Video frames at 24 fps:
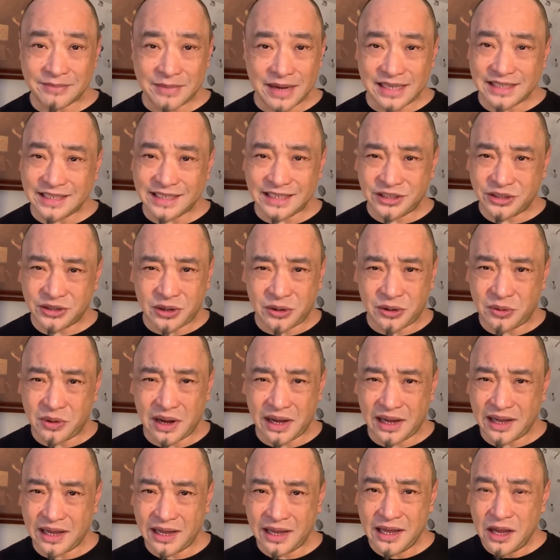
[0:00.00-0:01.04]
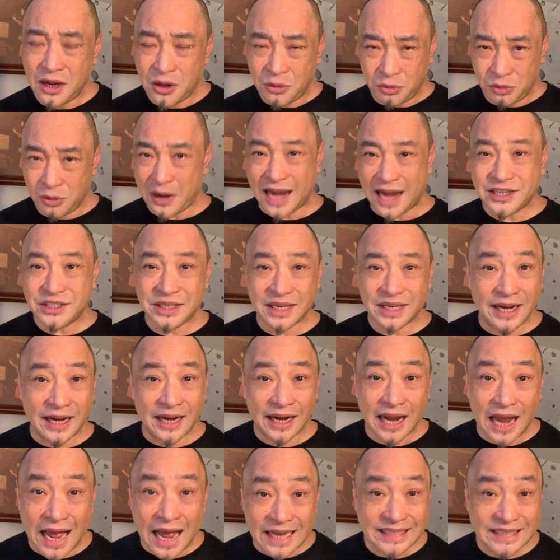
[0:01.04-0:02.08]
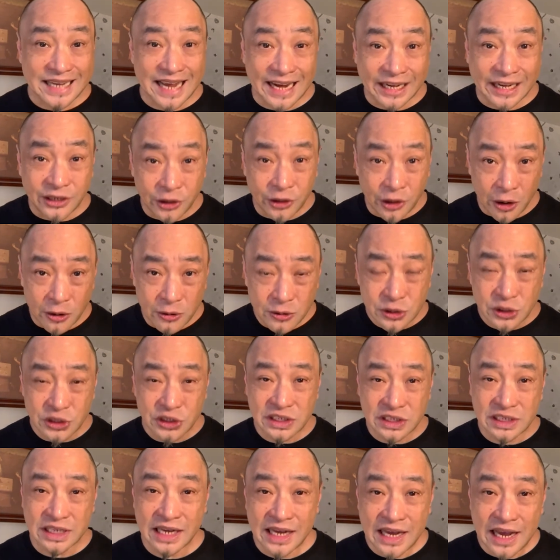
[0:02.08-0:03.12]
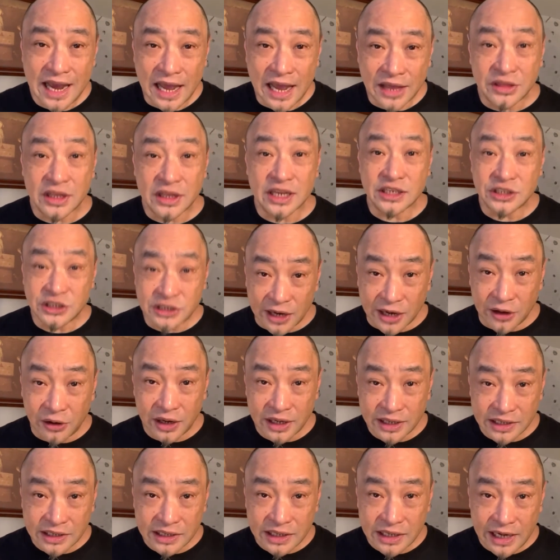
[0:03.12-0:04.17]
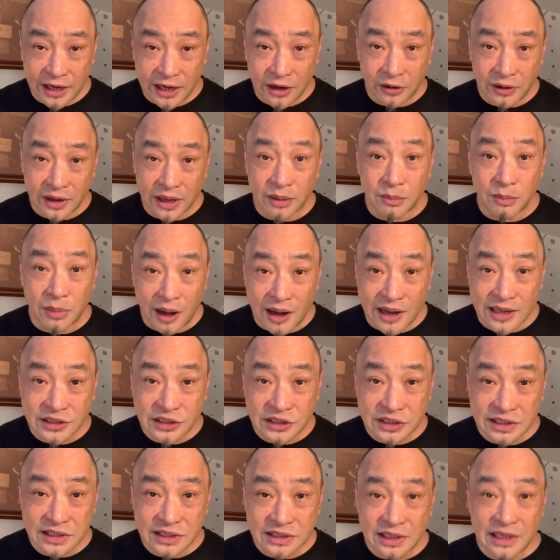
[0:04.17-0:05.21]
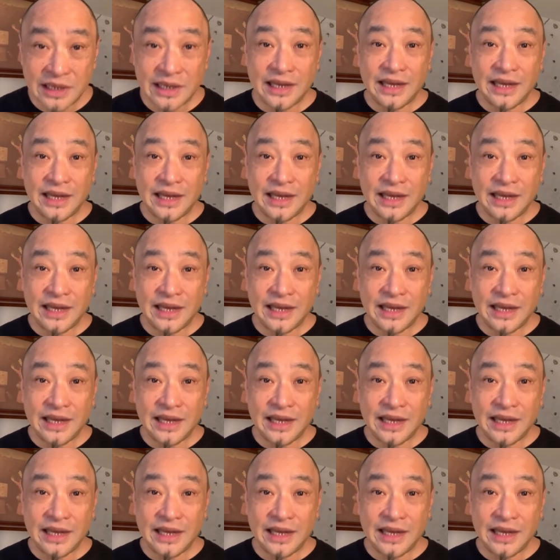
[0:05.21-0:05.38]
I said, so we're actually going to contact ghosts at the Sheraton here in Boston.